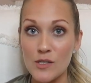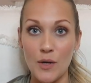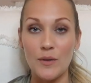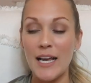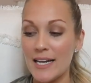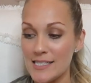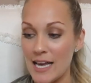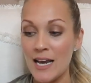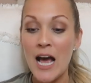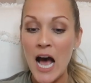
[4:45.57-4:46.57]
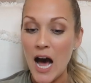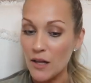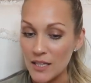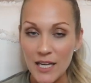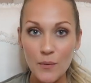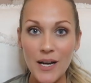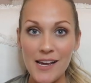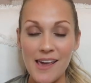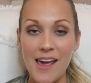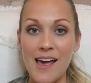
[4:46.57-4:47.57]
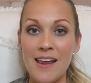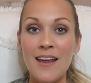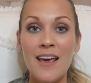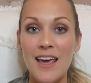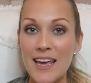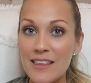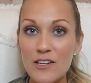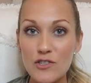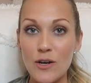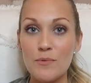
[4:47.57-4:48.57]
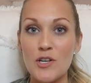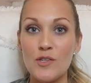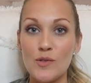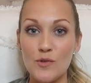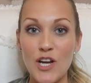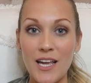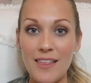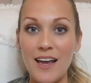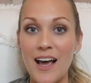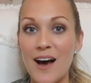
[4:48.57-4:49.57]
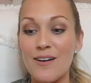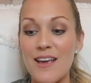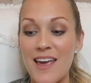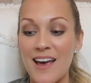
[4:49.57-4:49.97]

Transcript: So like I said, I'll link what I can in the description. So check that out.